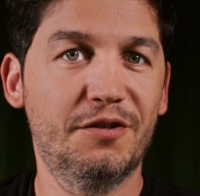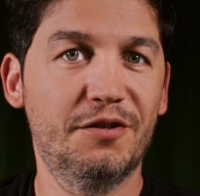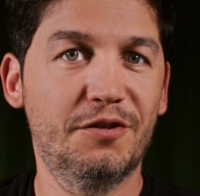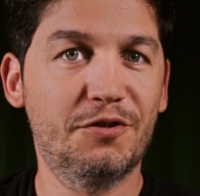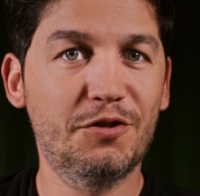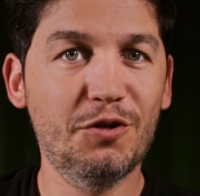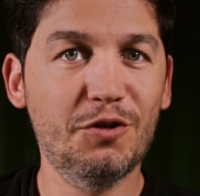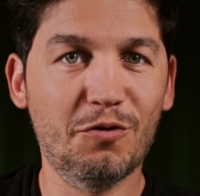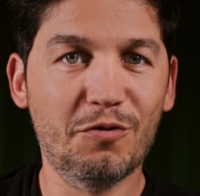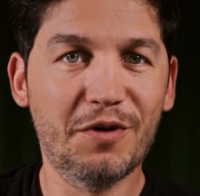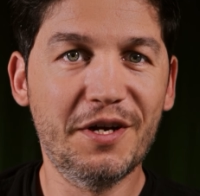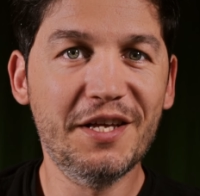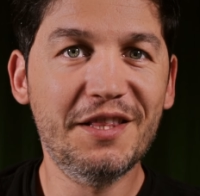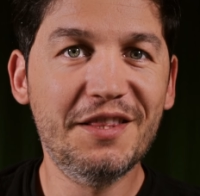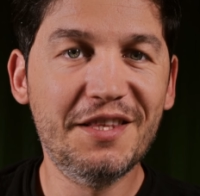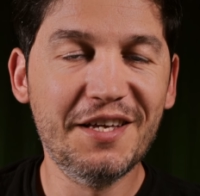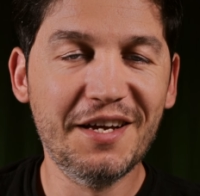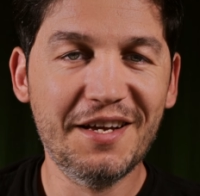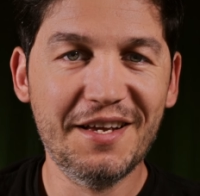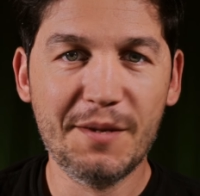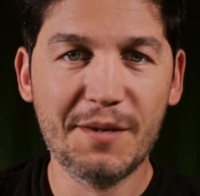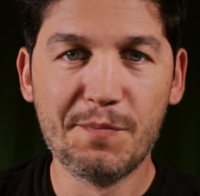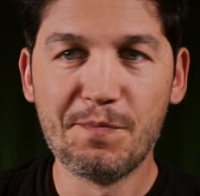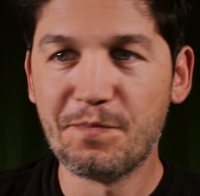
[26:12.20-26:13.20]
So
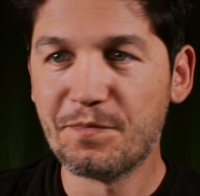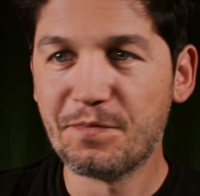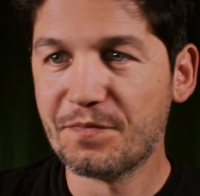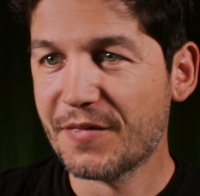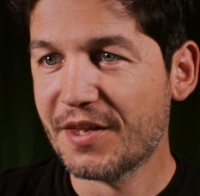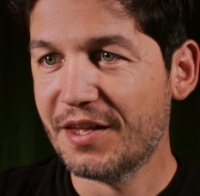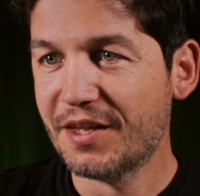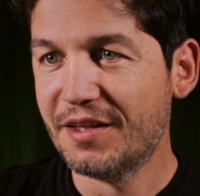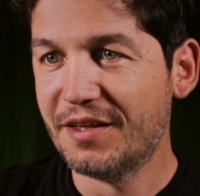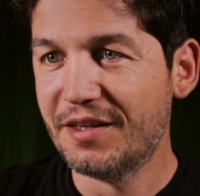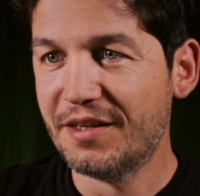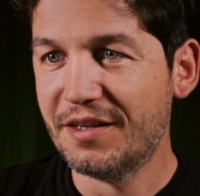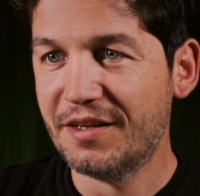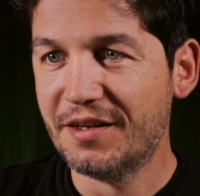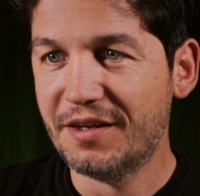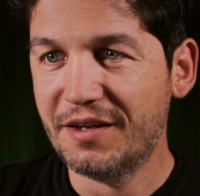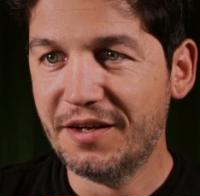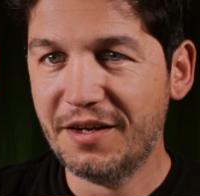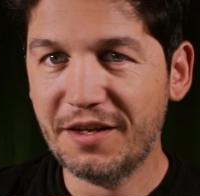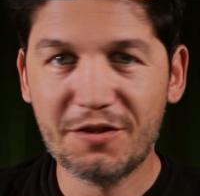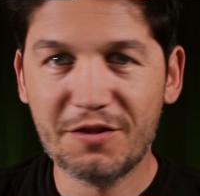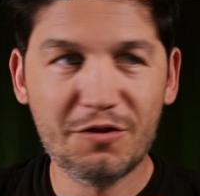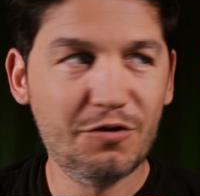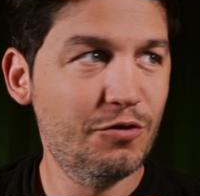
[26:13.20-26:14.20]
it
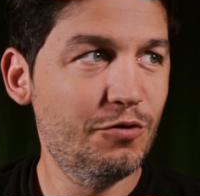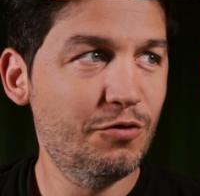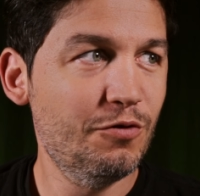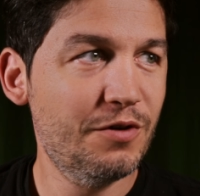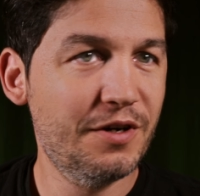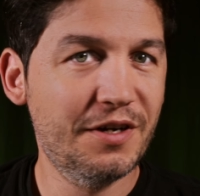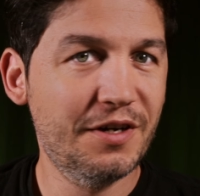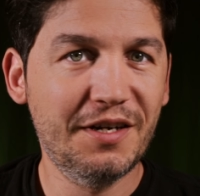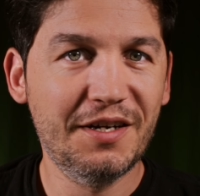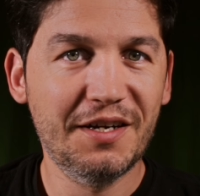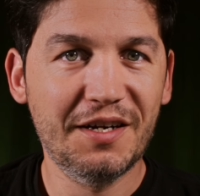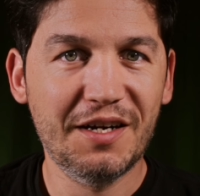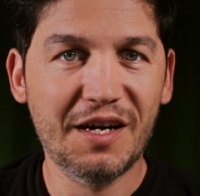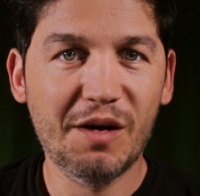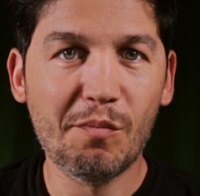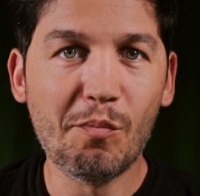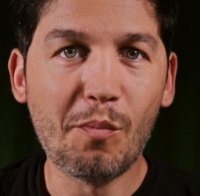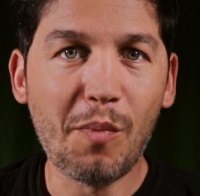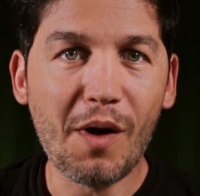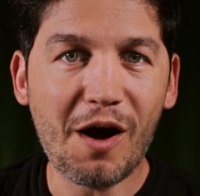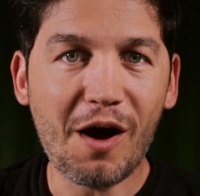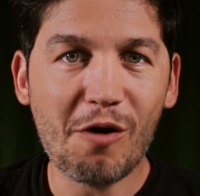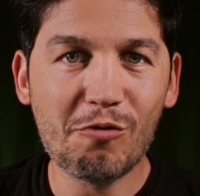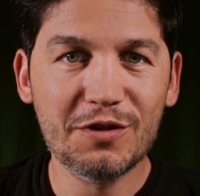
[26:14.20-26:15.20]
took
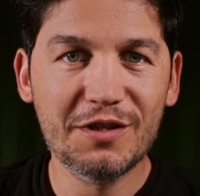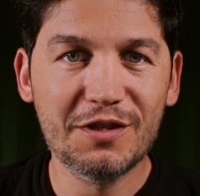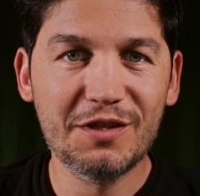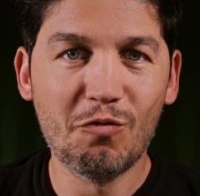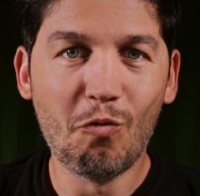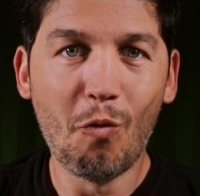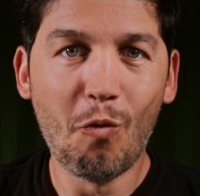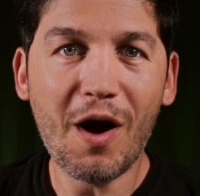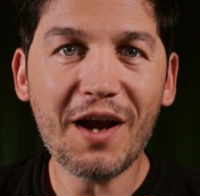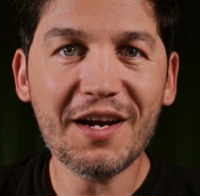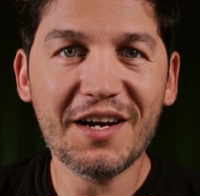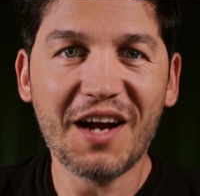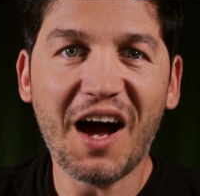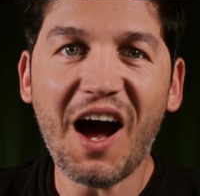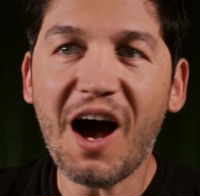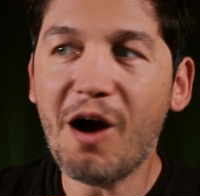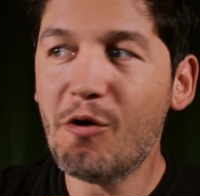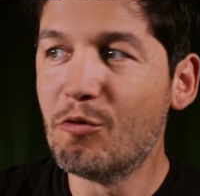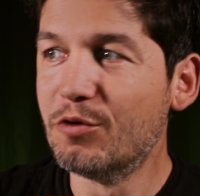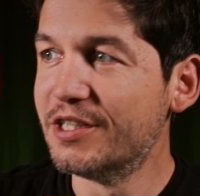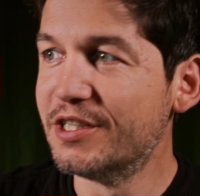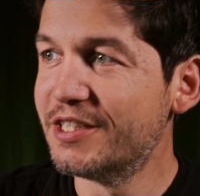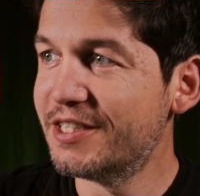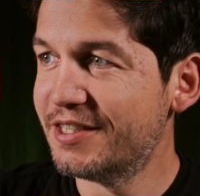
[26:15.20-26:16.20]
about 1
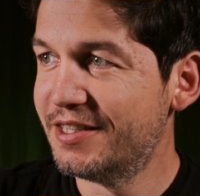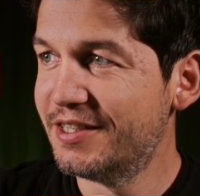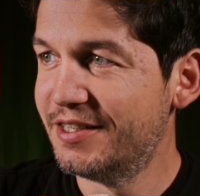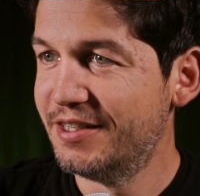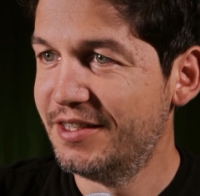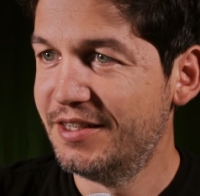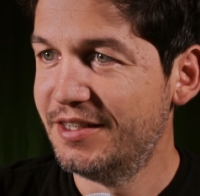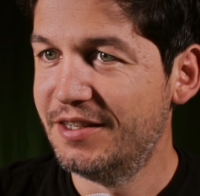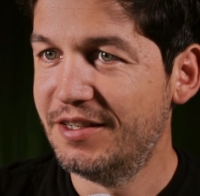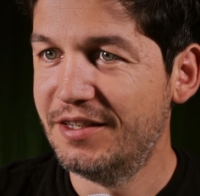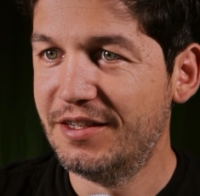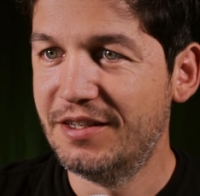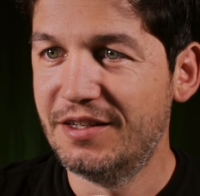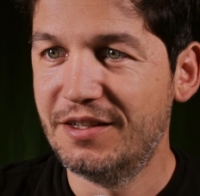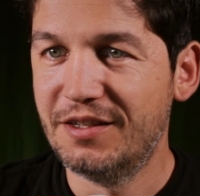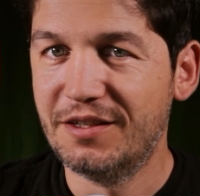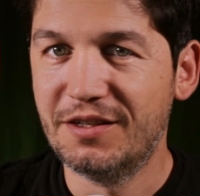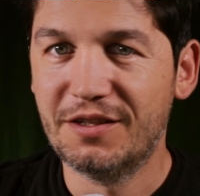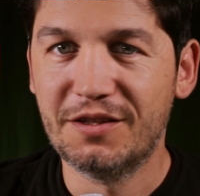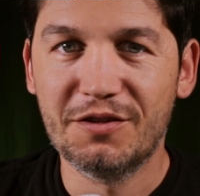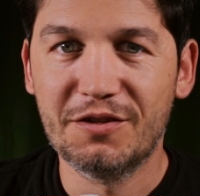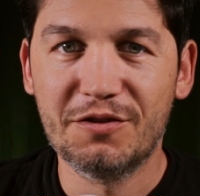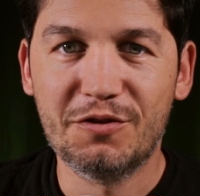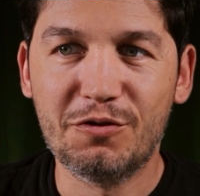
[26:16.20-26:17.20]
hour
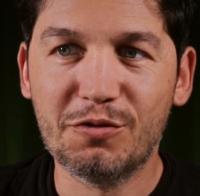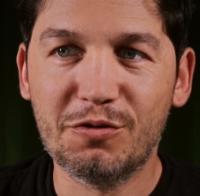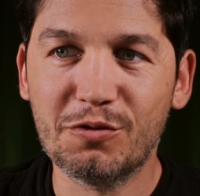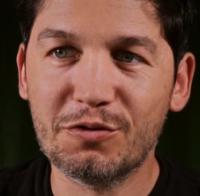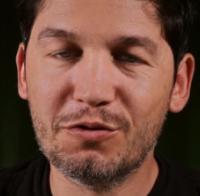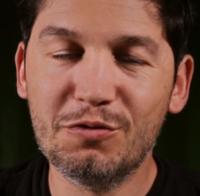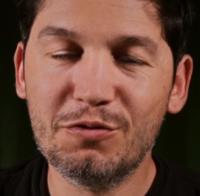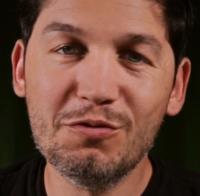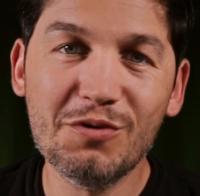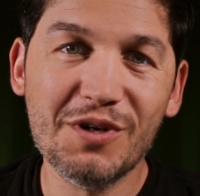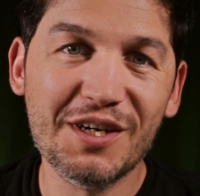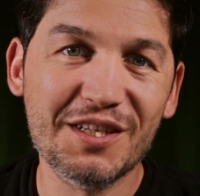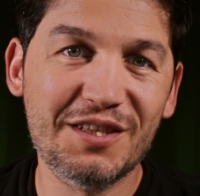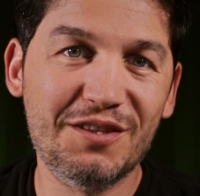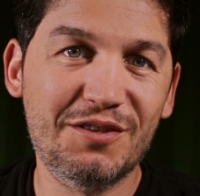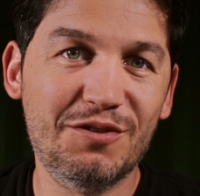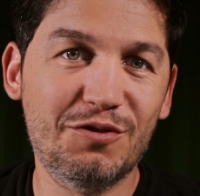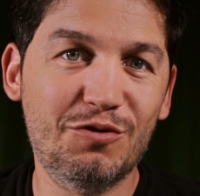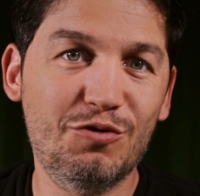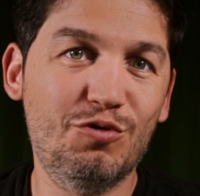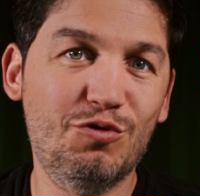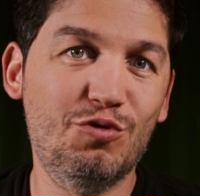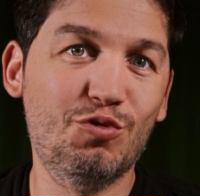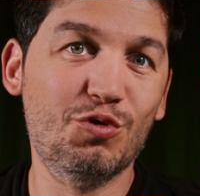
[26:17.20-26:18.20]
to do a
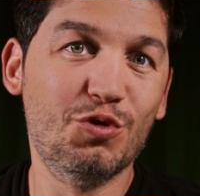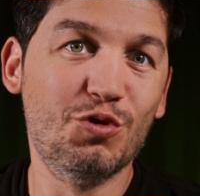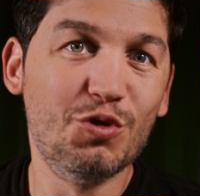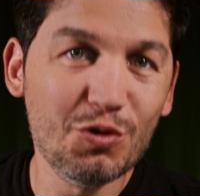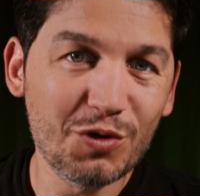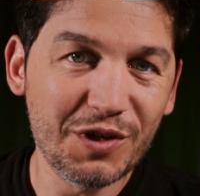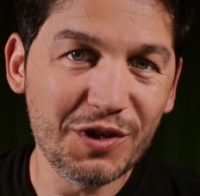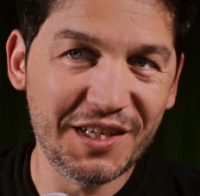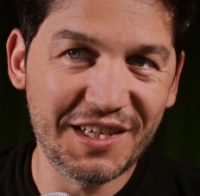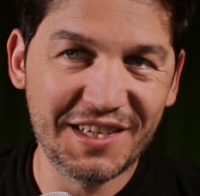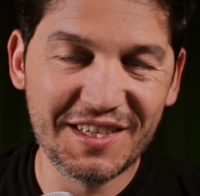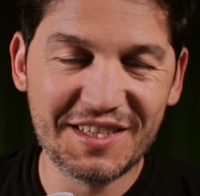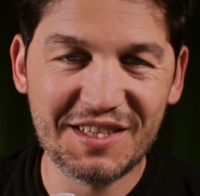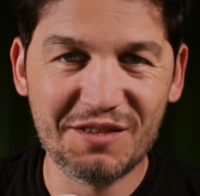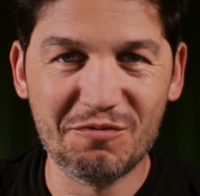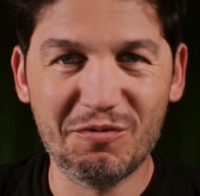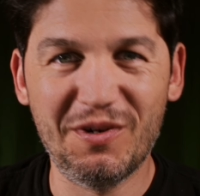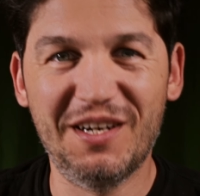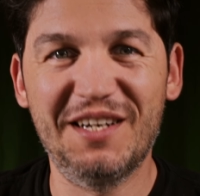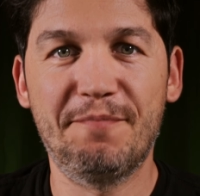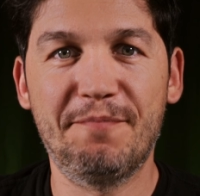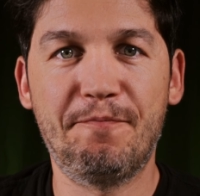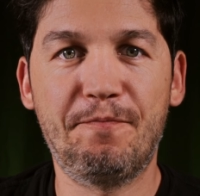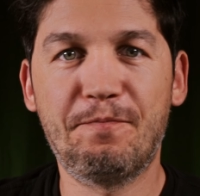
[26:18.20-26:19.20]
to-do list.
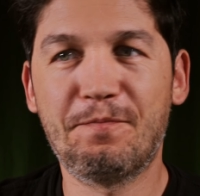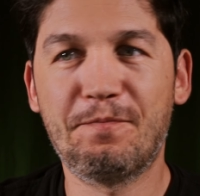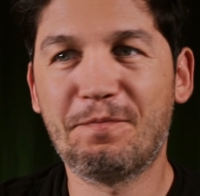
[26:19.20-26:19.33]
Well,